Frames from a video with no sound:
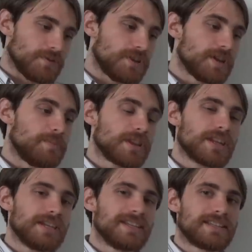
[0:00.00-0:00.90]
the
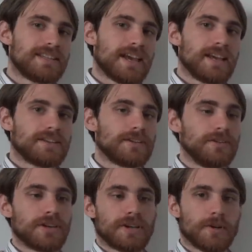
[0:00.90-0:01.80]
ability to say, to
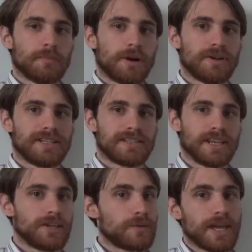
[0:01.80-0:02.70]
look at your opponent and
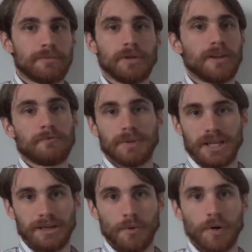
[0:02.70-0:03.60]
say, you can't bluff
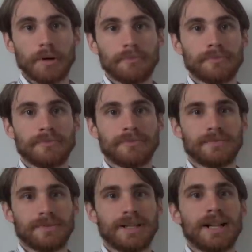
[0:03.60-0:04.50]
me anymore.
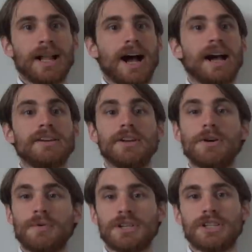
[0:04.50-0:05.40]
I
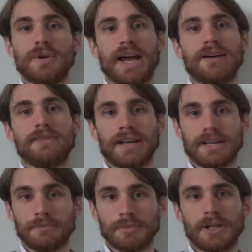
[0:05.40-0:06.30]
know what you have and I
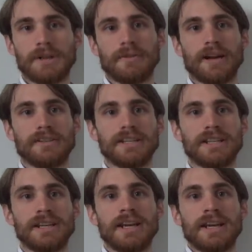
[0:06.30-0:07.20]
can play around
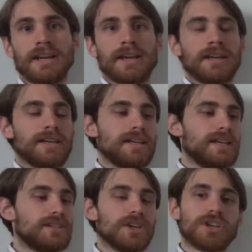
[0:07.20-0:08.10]
it,
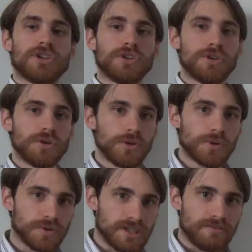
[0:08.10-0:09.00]
is a
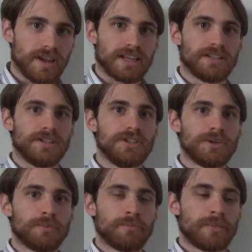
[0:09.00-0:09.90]
huge advantage.